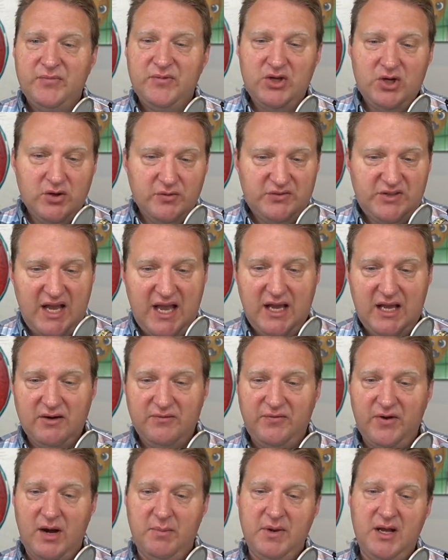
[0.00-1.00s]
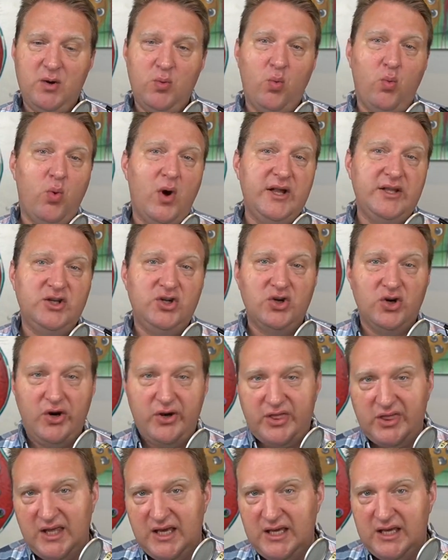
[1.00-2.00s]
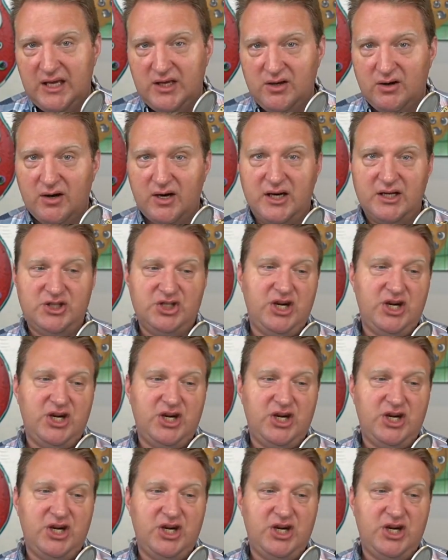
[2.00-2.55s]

you've taken from it, what you're thinking you're going